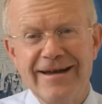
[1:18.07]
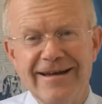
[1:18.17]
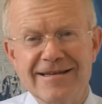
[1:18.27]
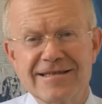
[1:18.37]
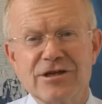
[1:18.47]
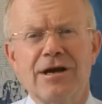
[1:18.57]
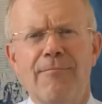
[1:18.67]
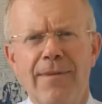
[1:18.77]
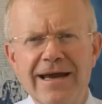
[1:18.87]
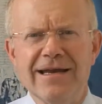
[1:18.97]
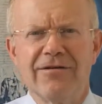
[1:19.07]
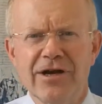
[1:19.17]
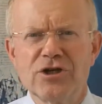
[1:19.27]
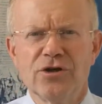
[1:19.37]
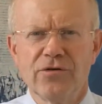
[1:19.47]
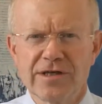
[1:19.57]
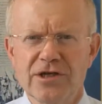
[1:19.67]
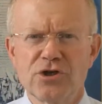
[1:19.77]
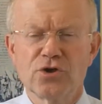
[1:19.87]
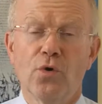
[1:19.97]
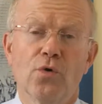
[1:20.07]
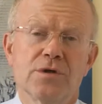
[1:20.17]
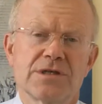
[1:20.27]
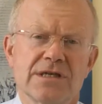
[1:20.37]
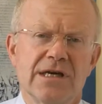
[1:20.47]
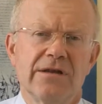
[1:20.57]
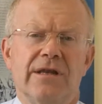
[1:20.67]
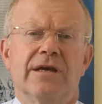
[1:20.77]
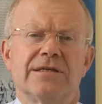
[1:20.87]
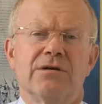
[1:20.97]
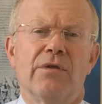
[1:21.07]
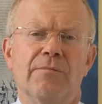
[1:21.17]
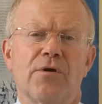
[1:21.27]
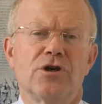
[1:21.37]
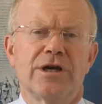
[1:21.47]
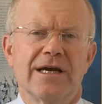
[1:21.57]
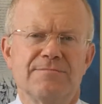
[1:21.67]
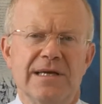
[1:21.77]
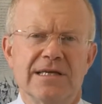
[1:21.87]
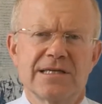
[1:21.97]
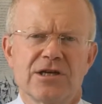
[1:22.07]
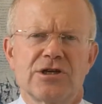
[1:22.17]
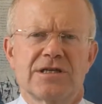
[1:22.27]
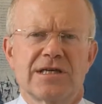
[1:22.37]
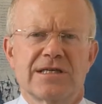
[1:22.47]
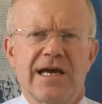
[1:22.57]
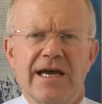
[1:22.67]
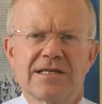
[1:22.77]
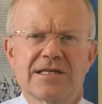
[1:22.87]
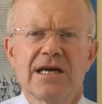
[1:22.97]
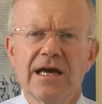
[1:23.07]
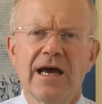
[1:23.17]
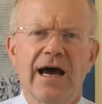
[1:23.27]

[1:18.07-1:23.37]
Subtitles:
It's such a minor issue that it shows that the project has been such a success,